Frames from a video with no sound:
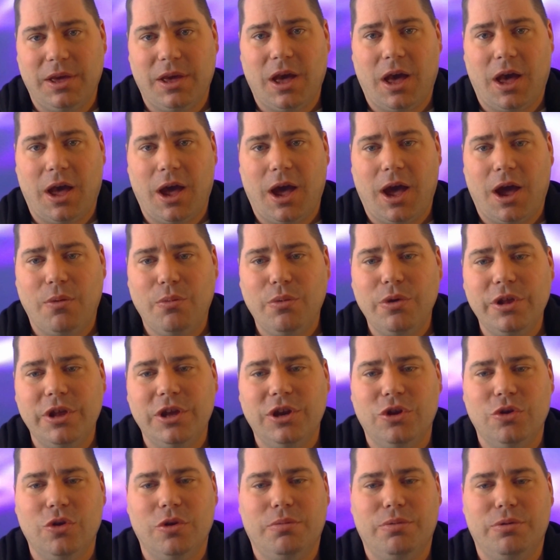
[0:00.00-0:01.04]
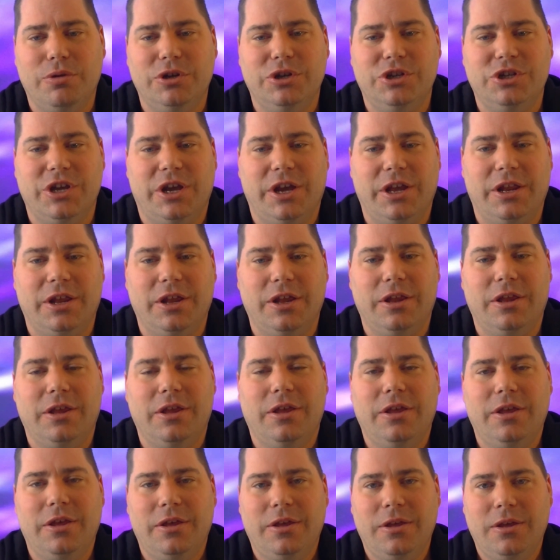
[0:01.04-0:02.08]
I, I really do appreciate it. Till
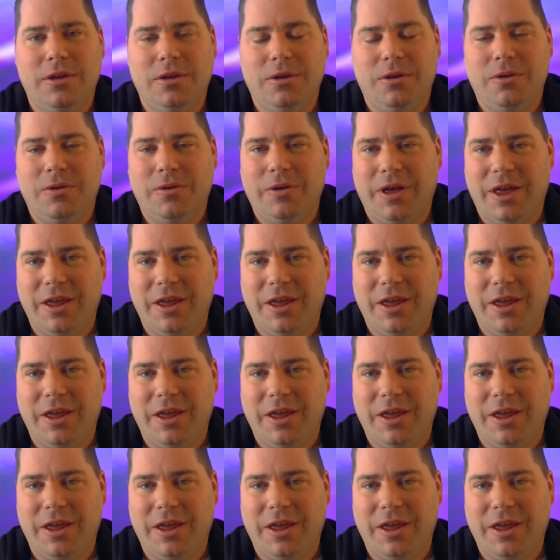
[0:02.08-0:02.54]
next time.